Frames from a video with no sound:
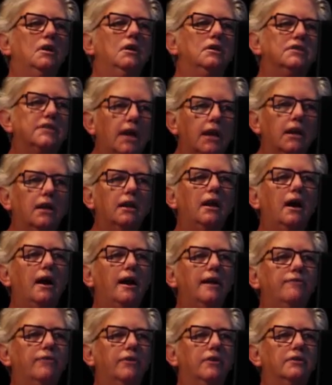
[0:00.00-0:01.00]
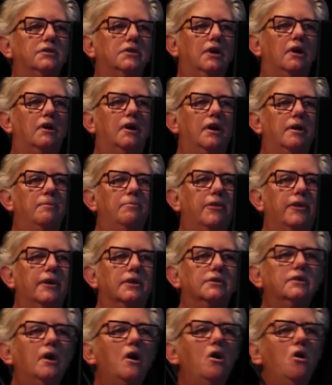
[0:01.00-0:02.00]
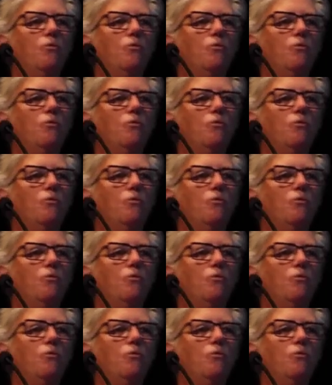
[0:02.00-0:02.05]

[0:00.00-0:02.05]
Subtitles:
It's a lifetime thing.